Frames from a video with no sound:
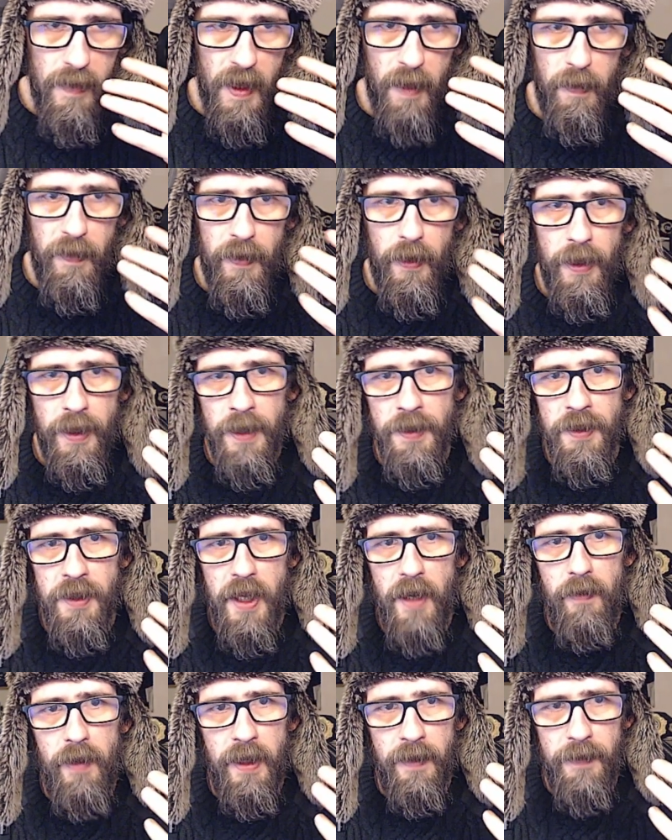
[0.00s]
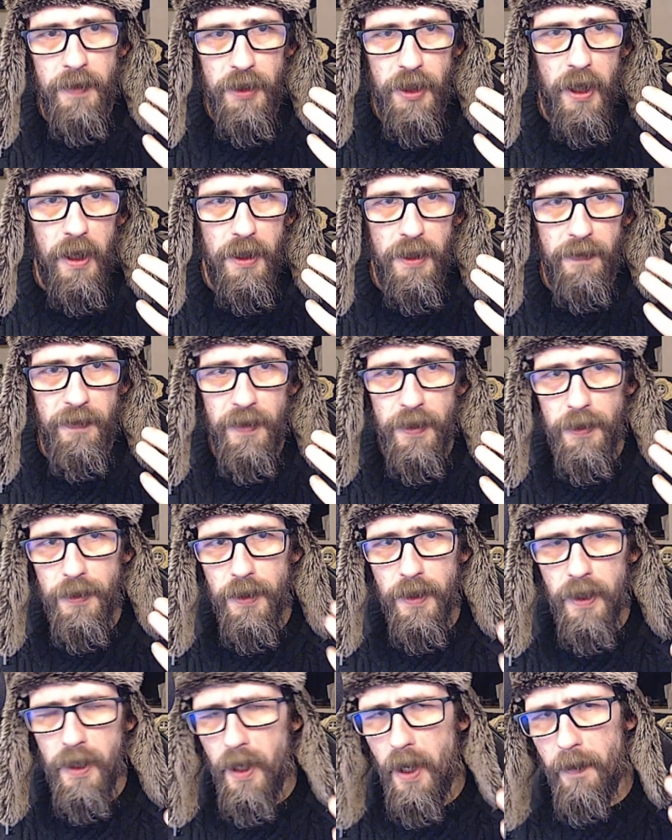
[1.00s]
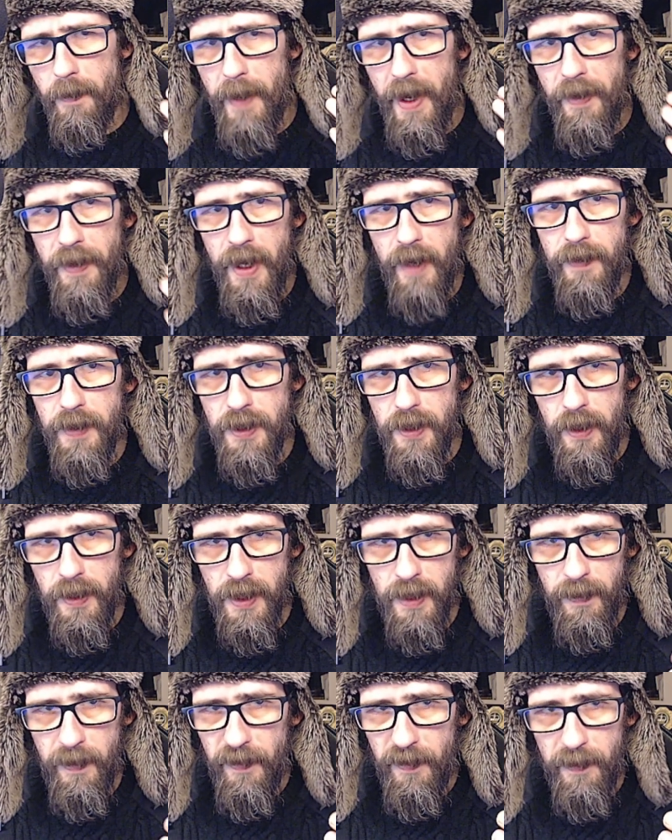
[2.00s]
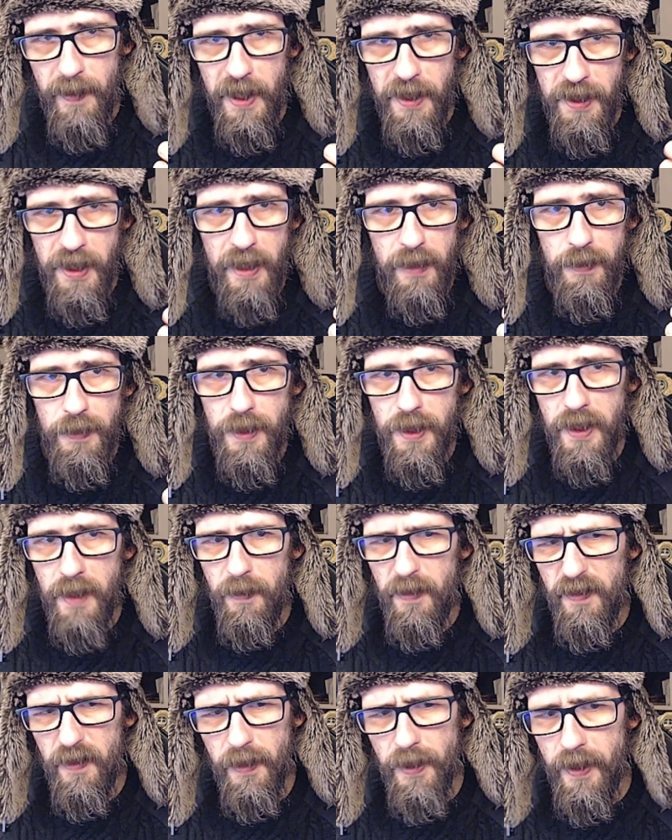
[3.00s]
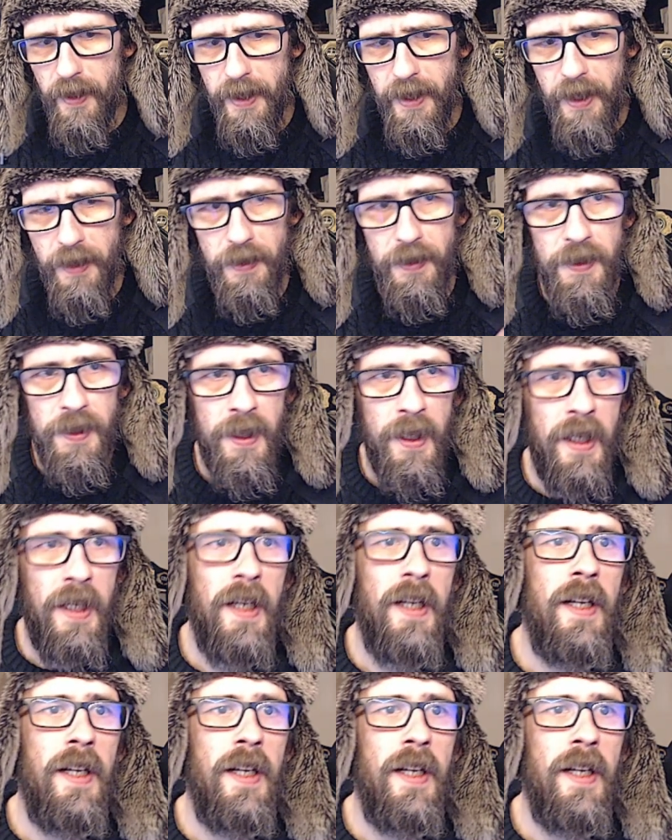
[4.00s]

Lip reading: We've got an unset ring for charge infusion and unbound avatars coming from our skills, and then we've got 9 others.